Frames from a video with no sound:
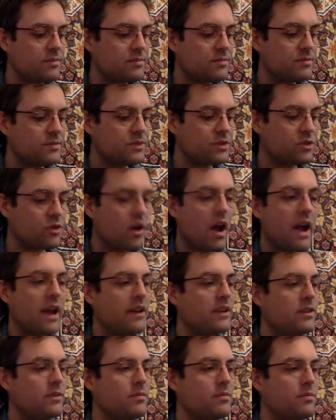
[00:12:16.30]

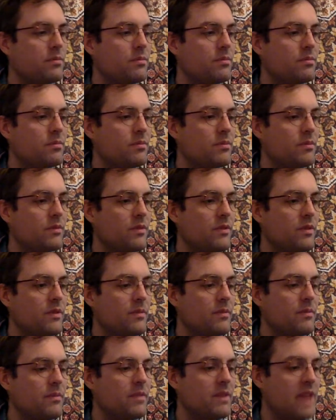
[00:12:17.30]
trying to,
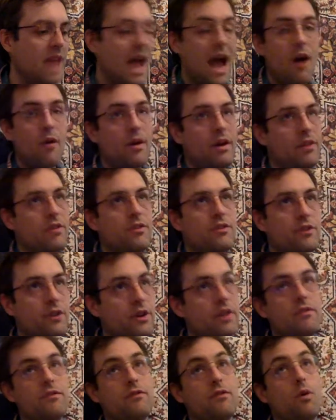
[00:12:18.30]
now at
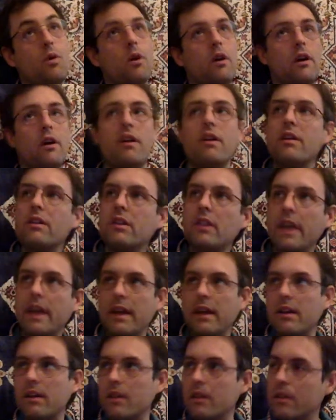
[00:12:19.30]
34,
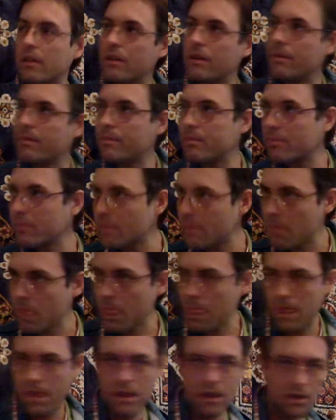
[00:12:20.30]
like,
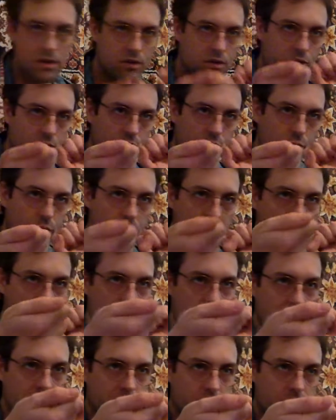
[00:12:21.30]

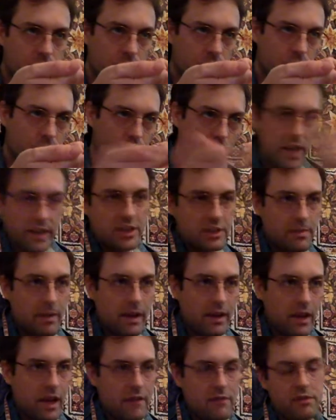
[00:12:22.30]
really wrench
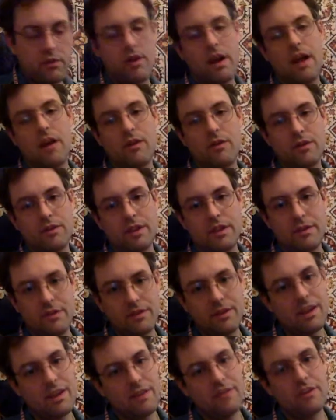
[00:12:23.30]
my life around
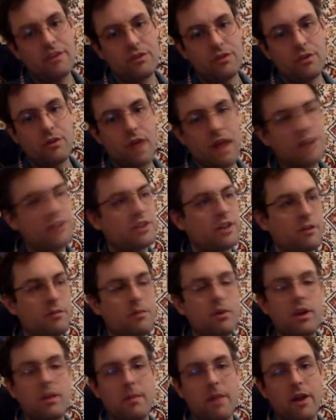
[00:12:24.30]
in this direction of
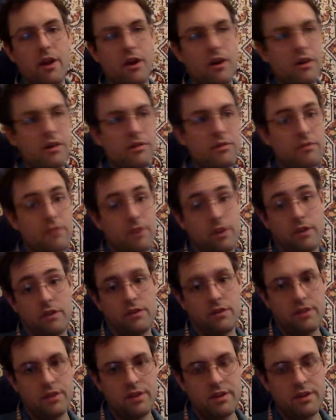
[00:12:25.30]
putting my art first.